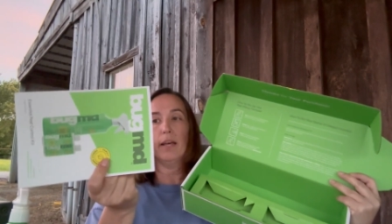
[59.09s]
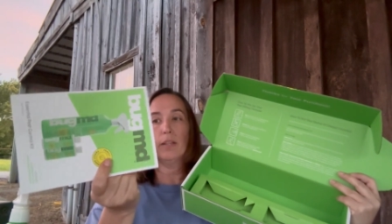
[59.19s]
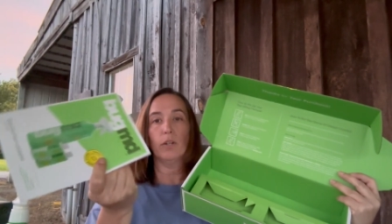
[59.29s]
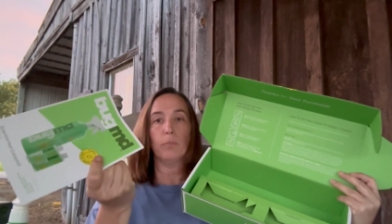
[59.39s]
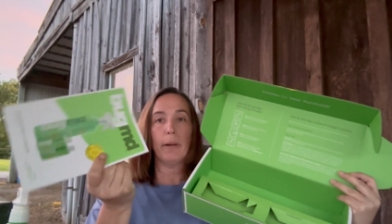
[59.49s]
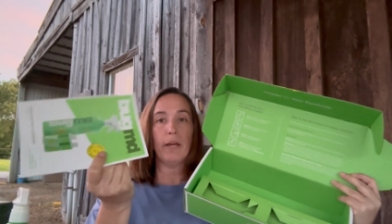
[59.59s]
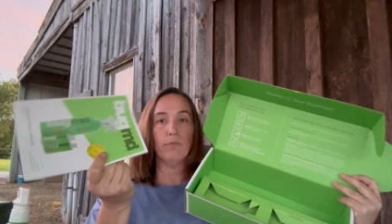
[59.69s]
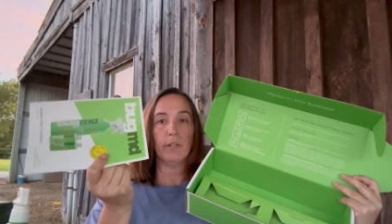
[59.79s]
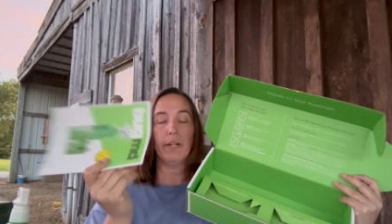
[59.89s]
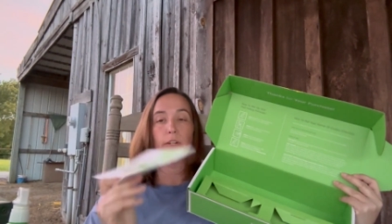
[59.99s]
little
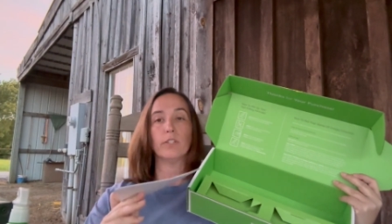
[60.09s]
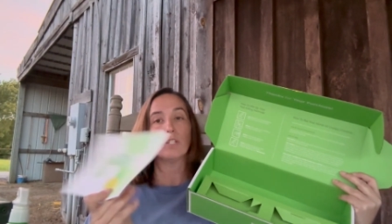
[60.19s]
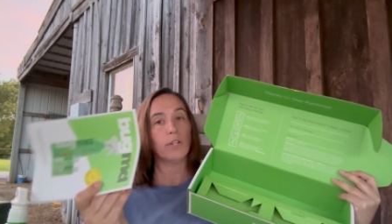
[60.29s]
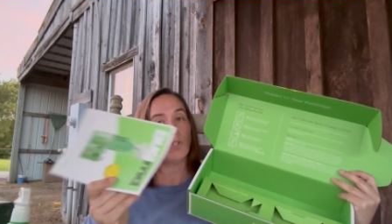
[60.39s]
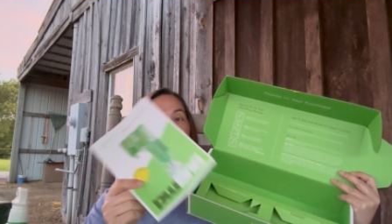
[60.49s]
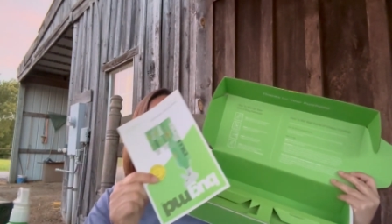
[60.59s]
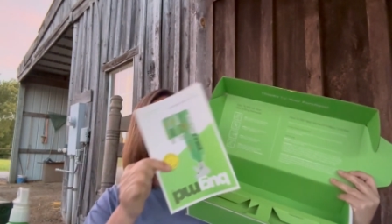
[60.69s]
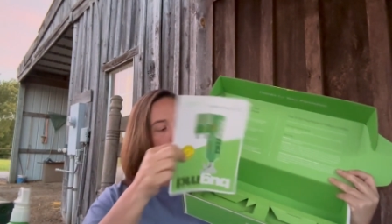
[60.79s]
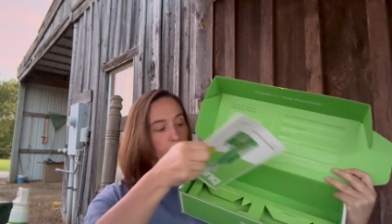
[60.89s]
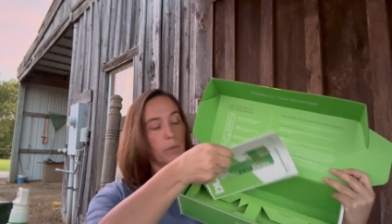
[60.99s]
pamphlet here that tells you all
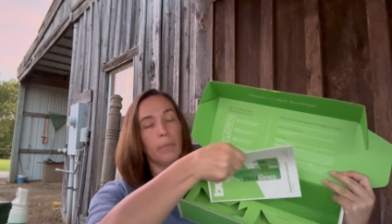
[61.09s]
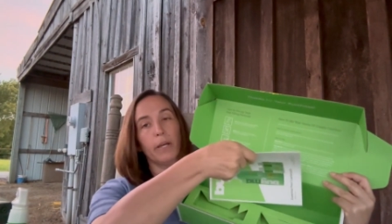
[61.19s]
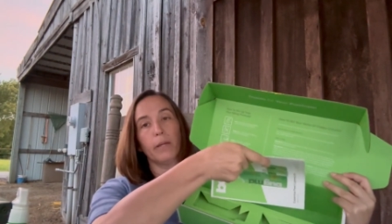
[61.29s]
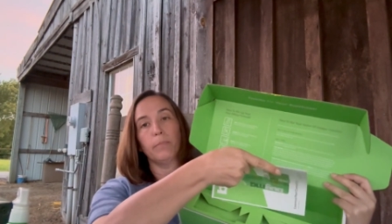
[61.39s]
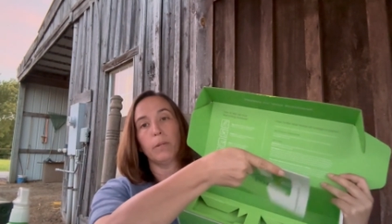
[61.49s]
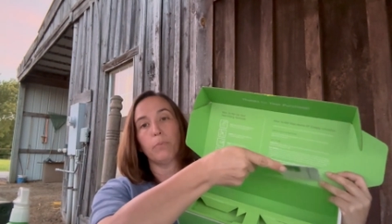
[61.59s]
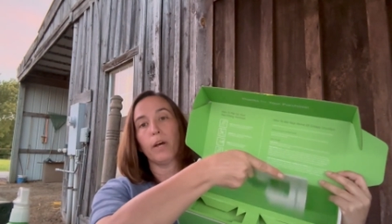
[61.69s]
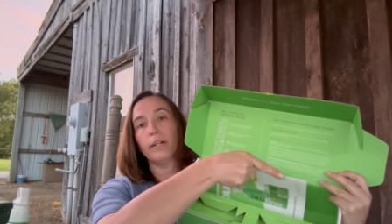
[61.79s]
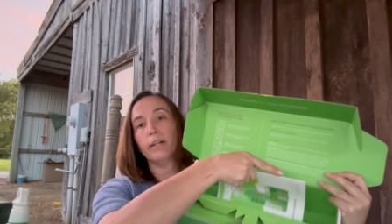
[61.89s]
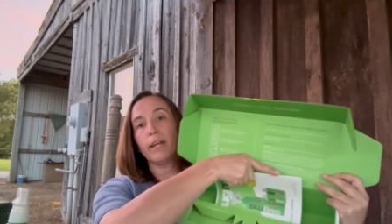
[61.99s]
about the BugMD
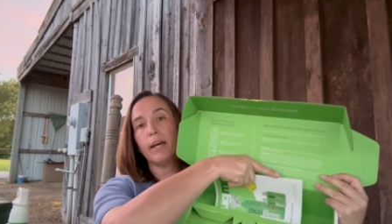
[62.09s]
product,